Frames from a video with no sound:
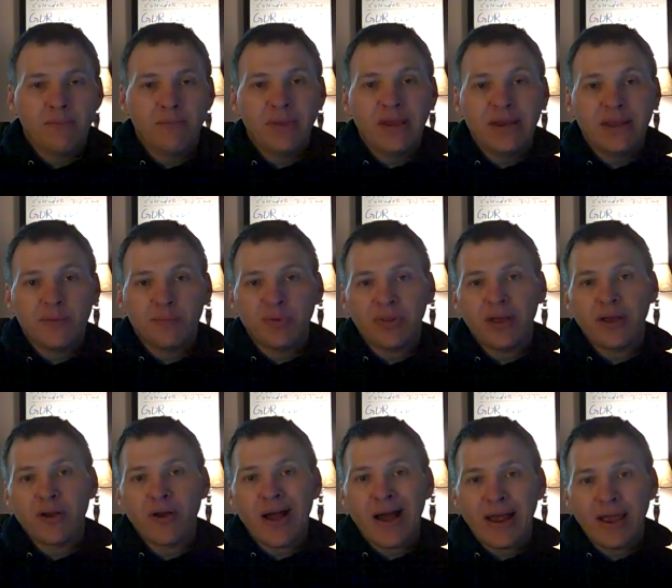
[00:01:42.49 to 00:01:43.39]
media
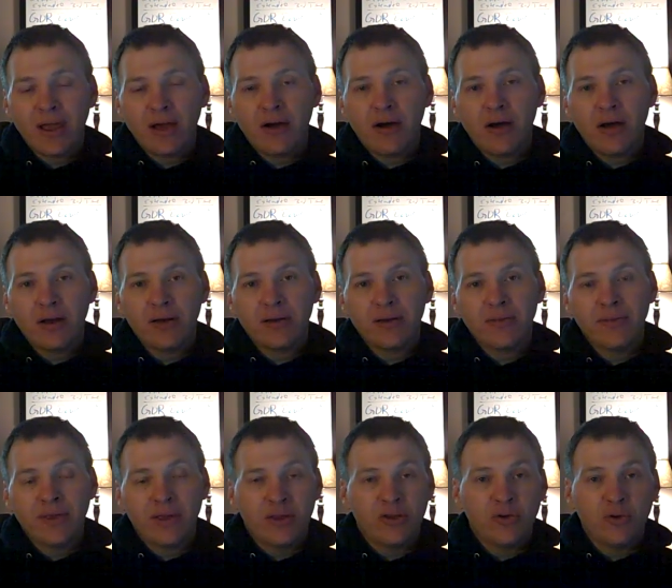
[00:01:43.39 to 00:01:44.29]
player icon
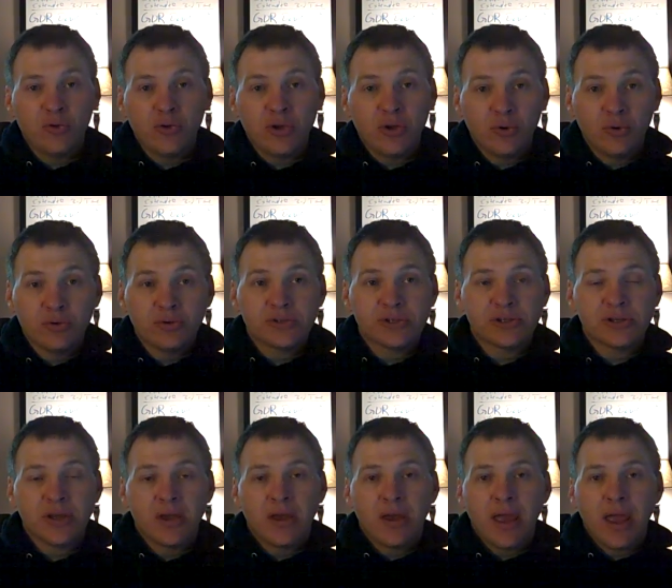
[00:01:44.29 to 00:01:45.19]
that you
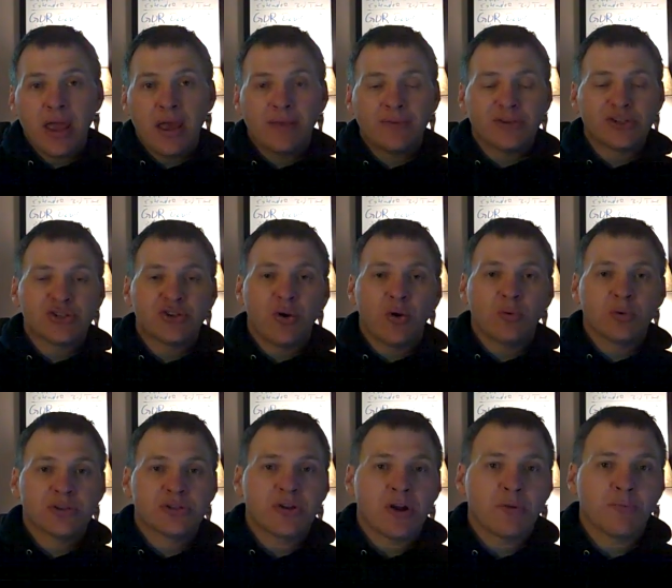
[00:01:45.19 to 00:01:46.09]
use, and the show
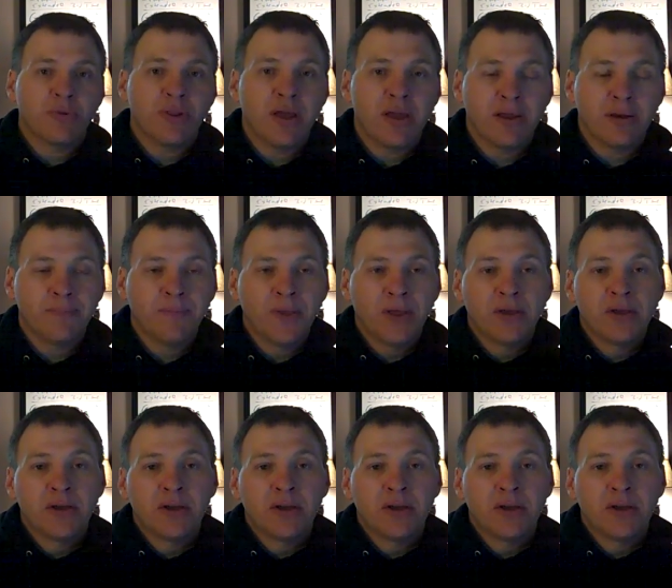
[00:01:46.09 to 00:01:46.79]
will start playing.